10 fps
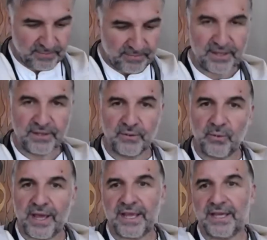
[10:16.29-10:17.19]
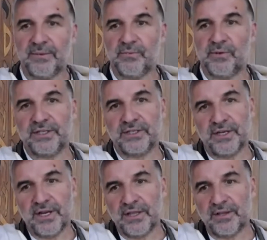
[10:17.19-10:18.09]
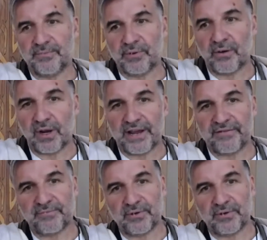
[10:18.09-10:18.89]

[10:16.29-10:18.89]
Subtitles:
But the way in which the pro-life,